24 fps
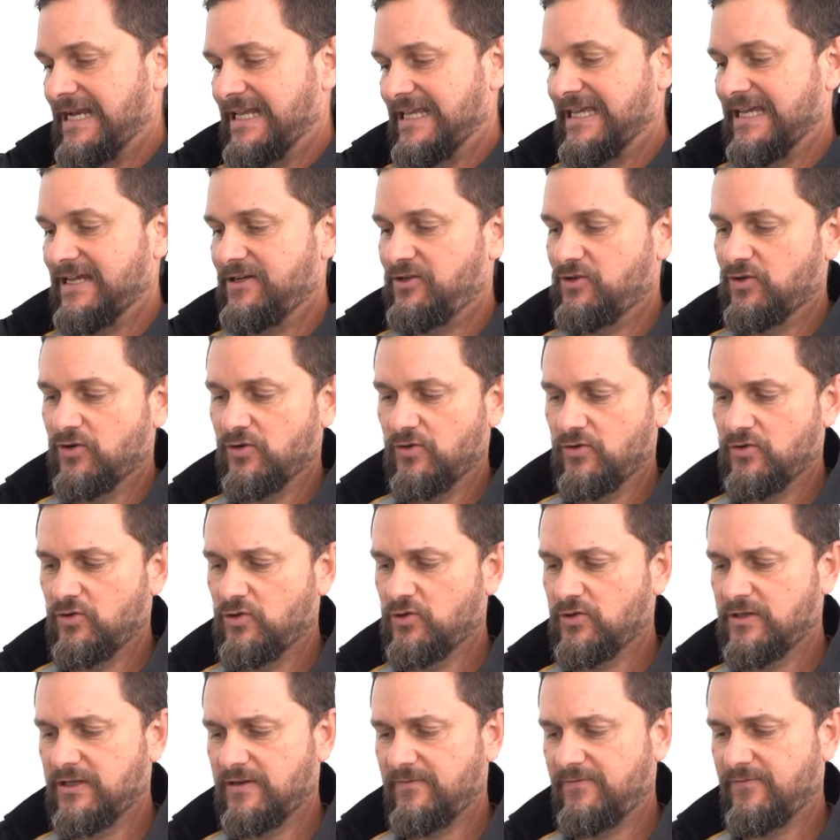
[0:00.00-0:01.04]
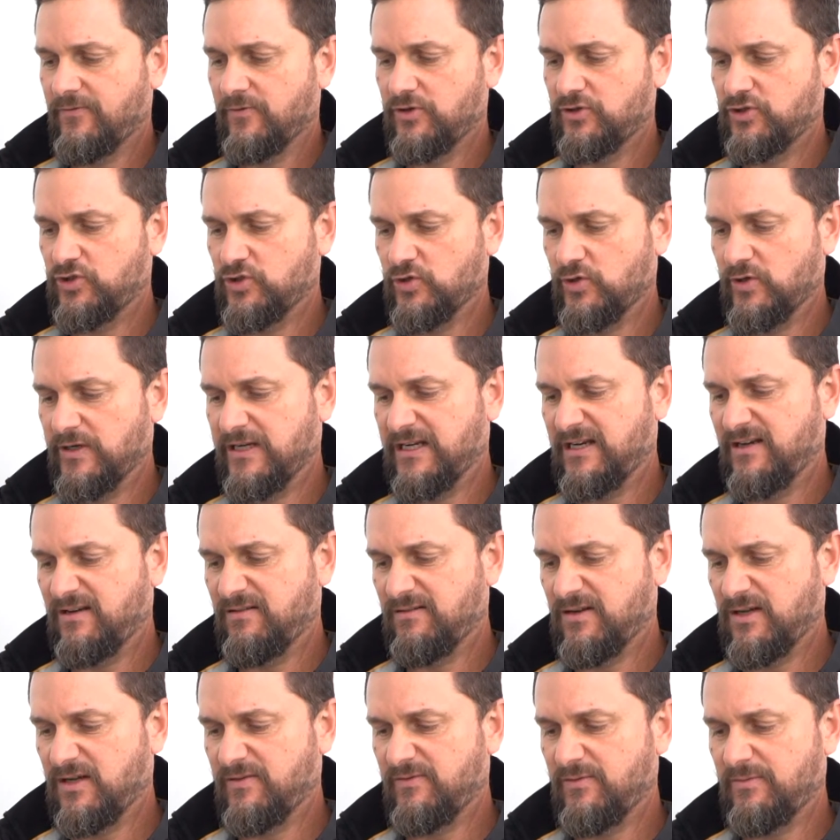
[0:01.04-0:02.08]
again, you're looking for a join
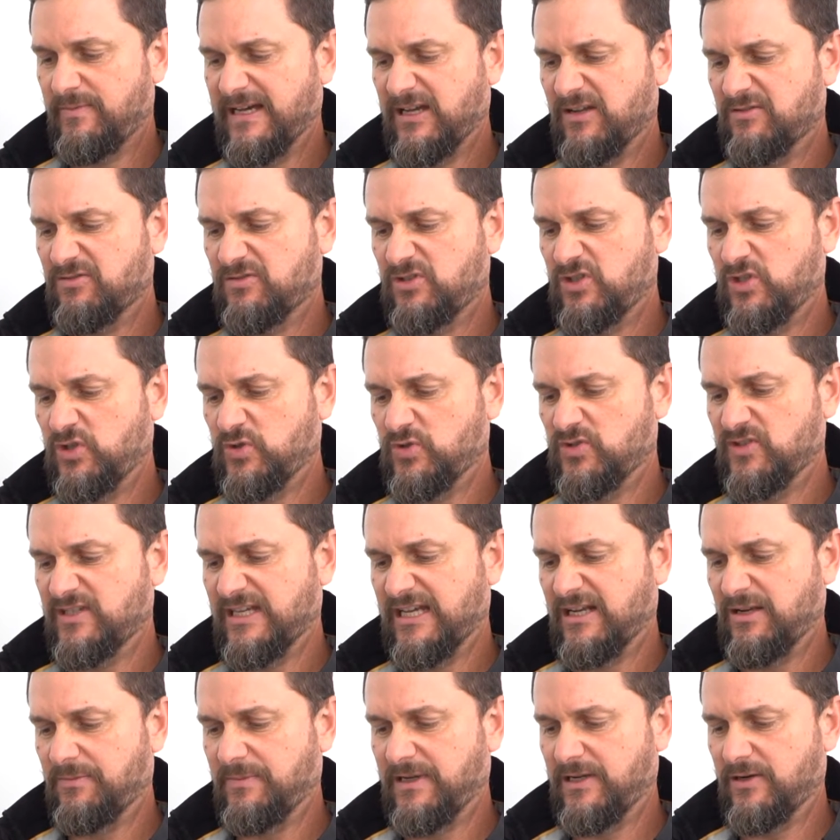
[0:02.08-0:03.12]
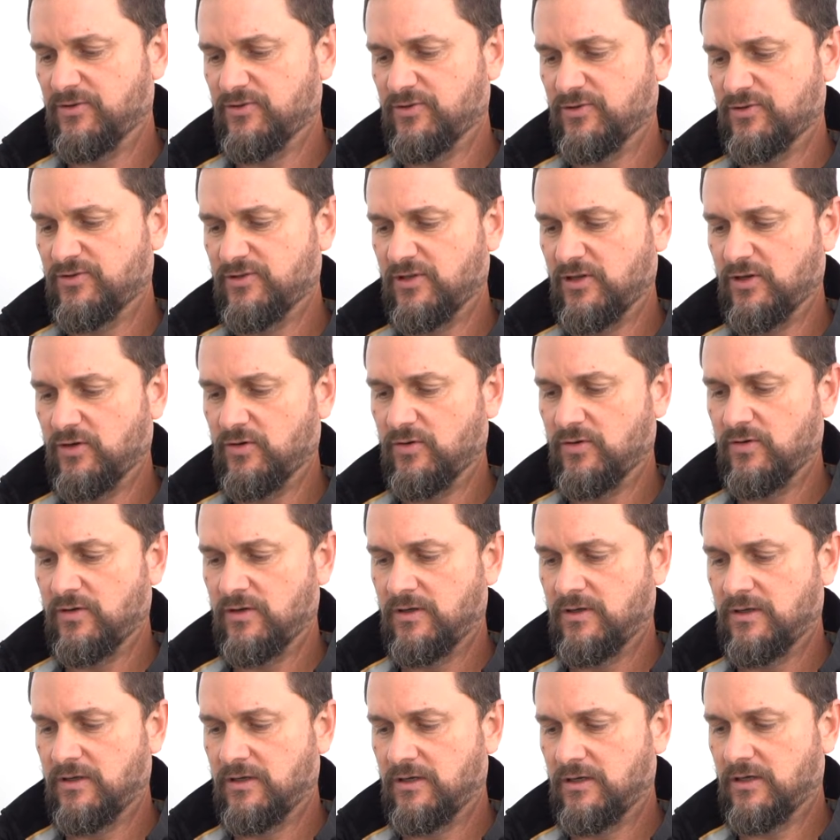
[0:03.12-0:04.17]
of about 2 centimeters or so
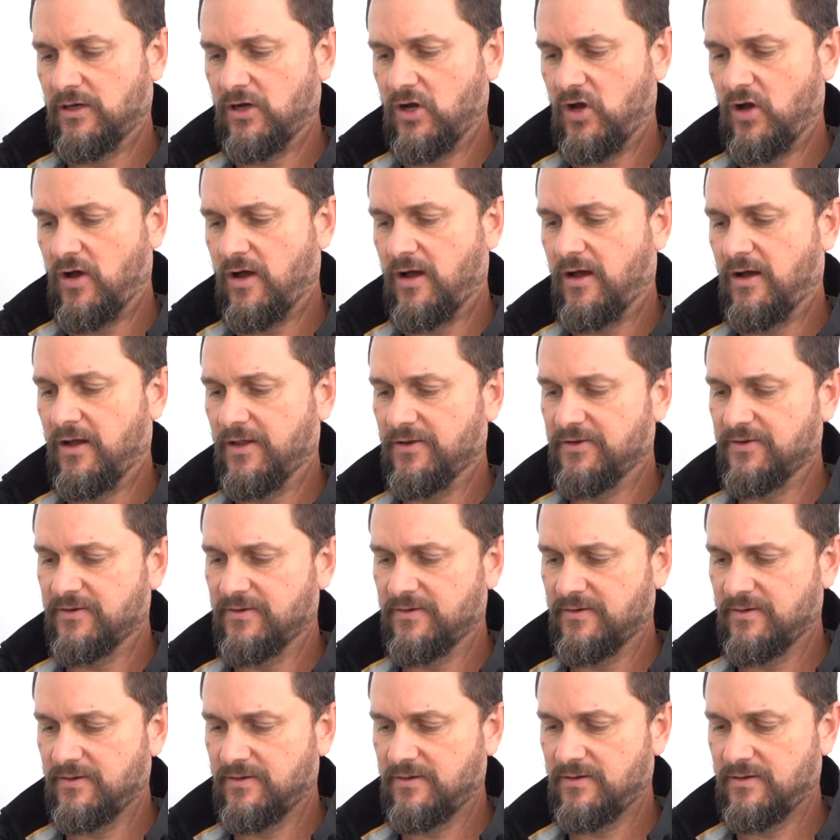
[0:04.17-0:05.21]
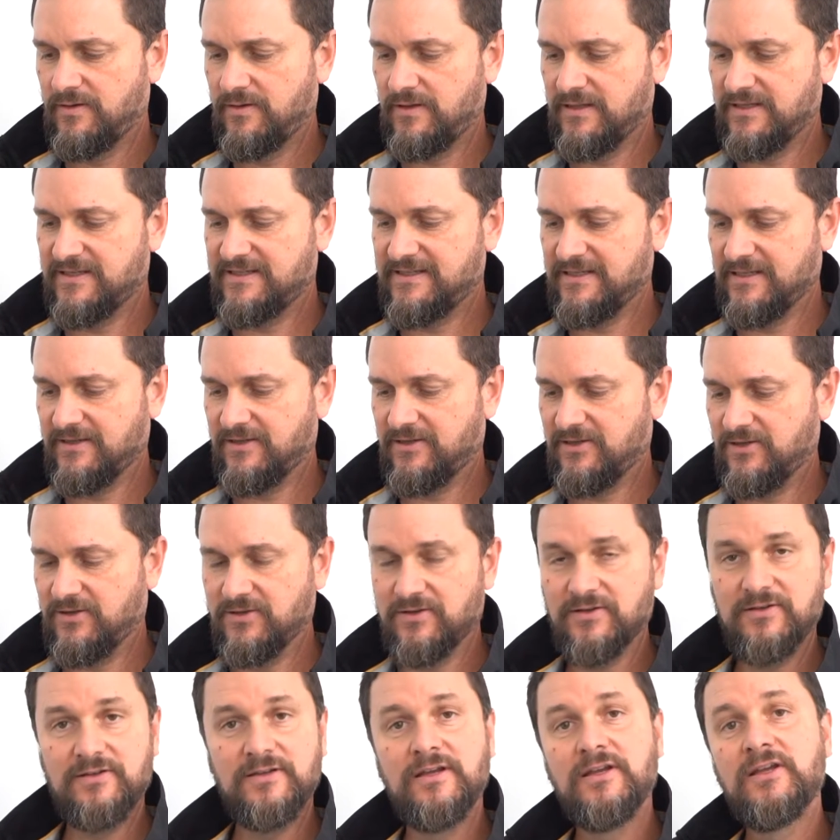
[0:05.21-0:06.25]
on the
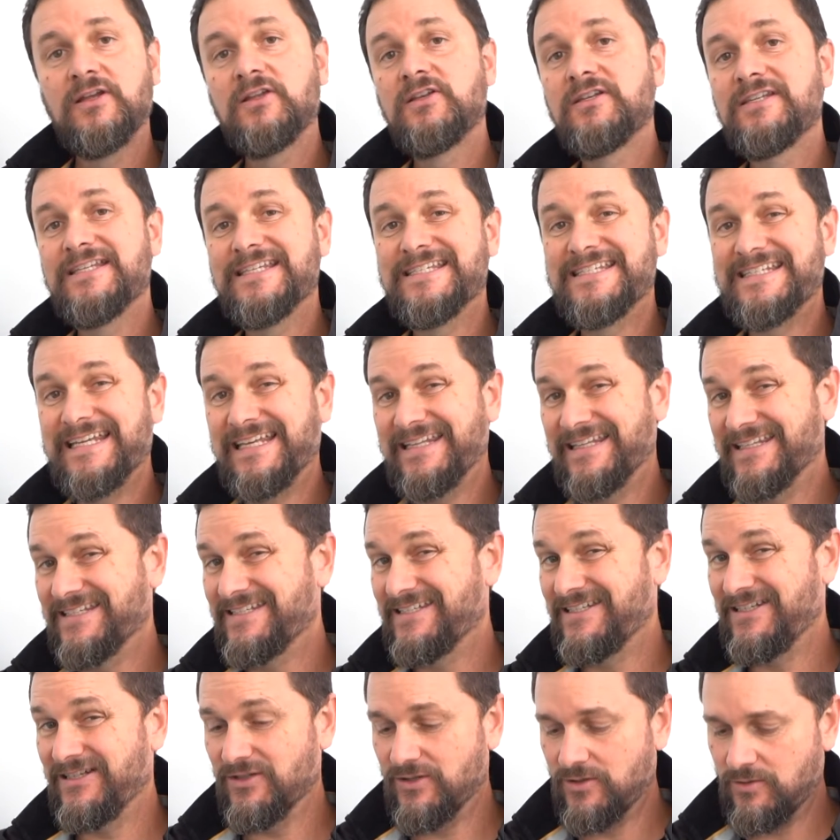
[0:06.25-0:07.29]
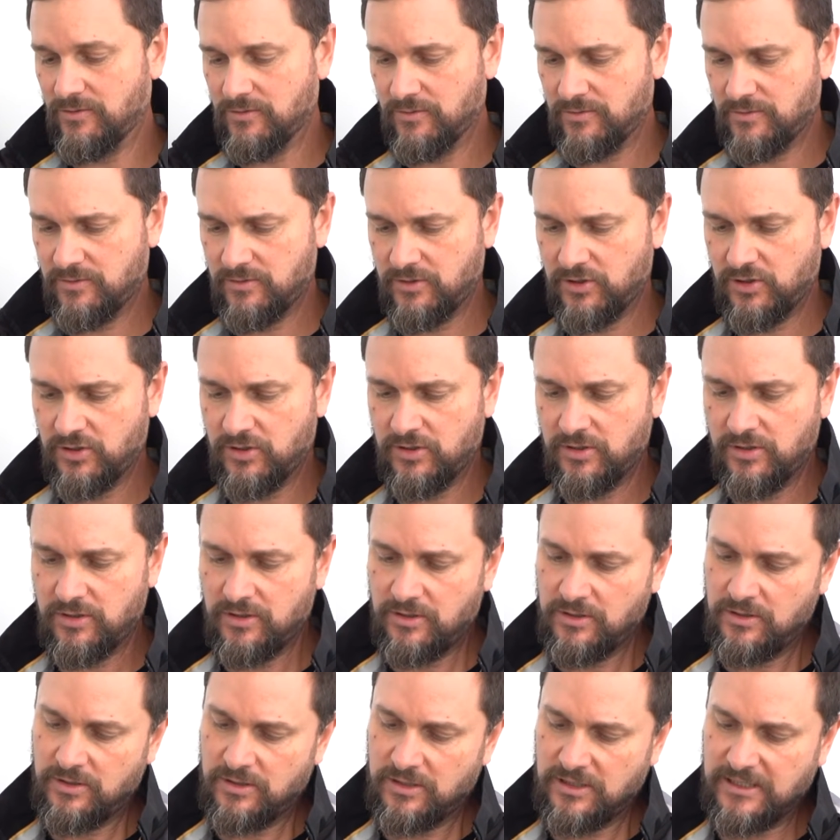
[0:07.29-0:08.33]
silicone to stainless steel
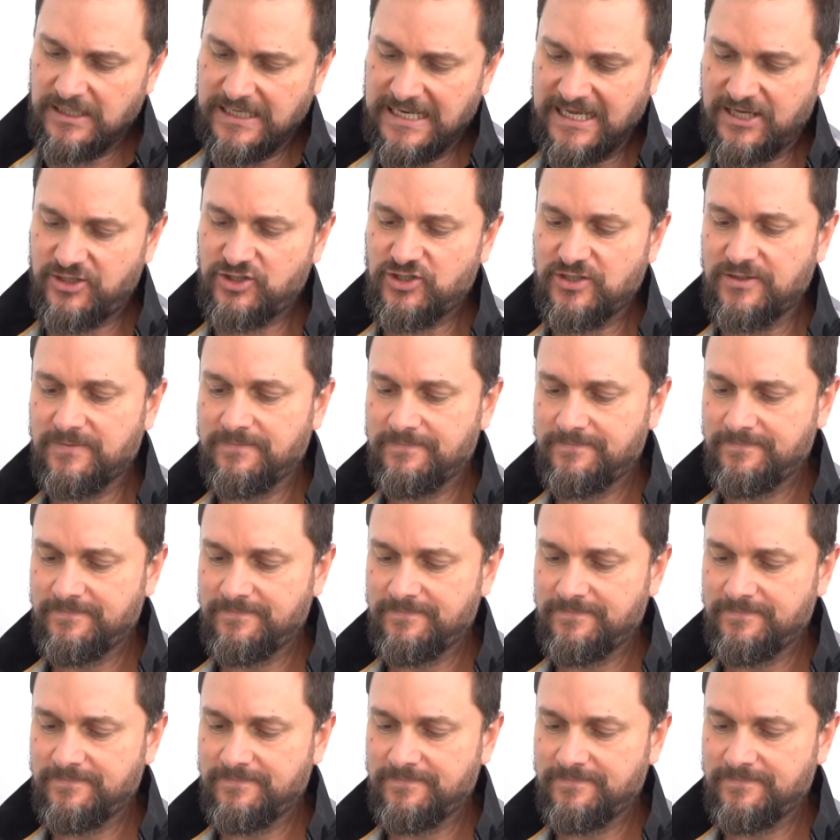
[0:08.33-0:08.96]
connection.